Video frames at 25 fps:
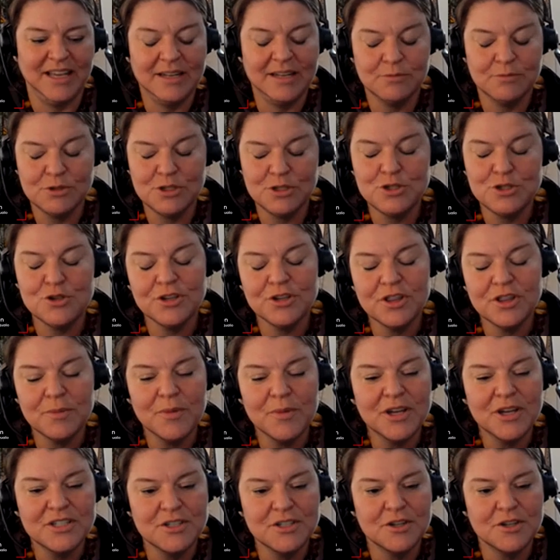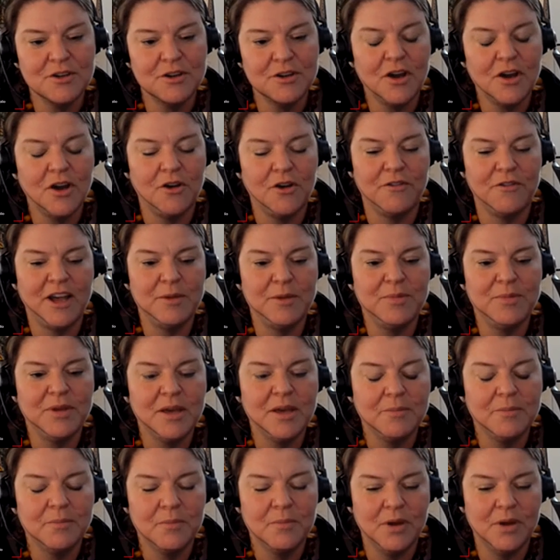And it was during the merger of
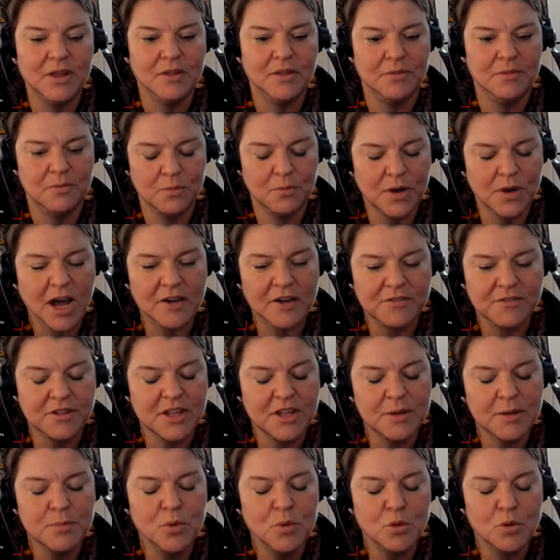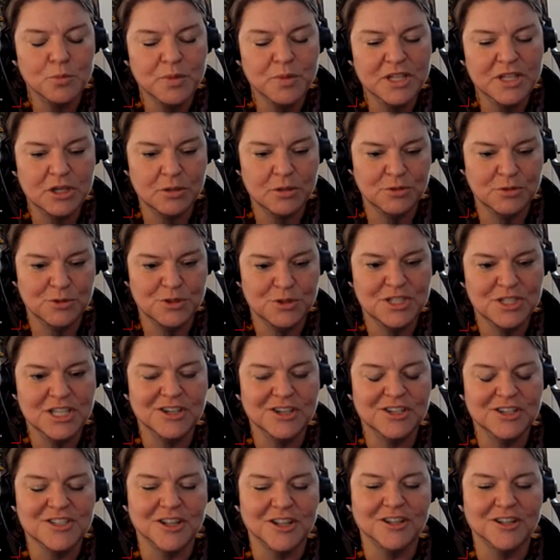IBM after they bought
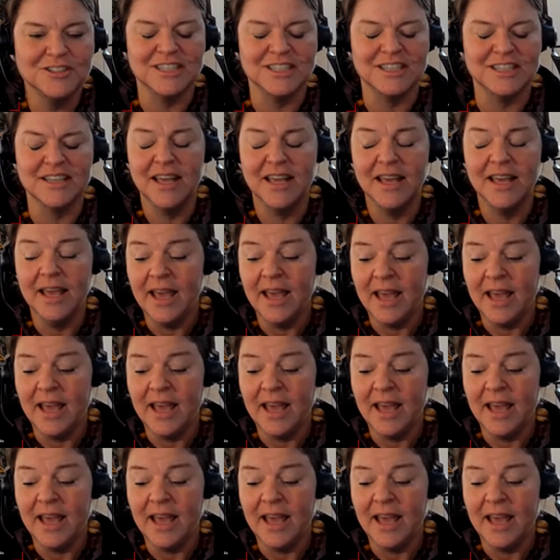PwC Consulting.